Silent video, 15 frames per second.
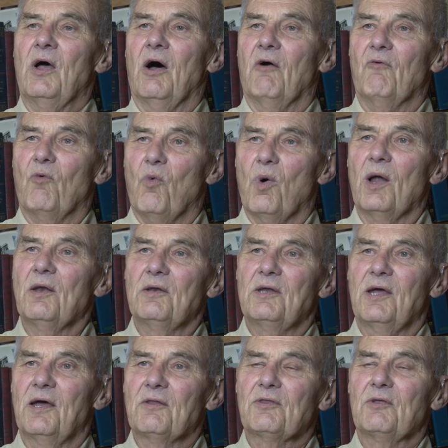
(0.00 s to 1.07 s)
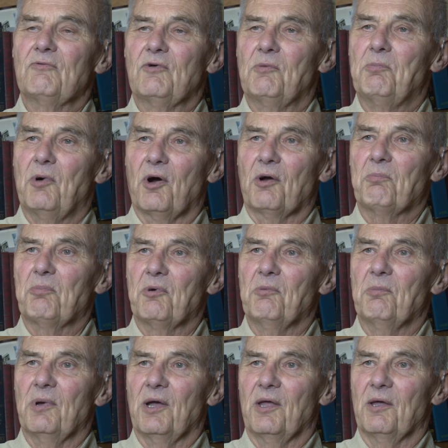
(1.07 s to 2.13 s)
of 1/10 of a part per
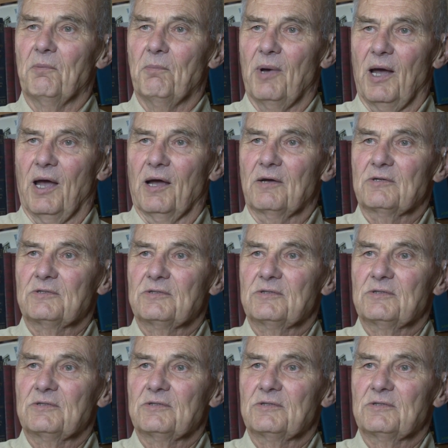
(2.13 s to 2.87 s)
million max.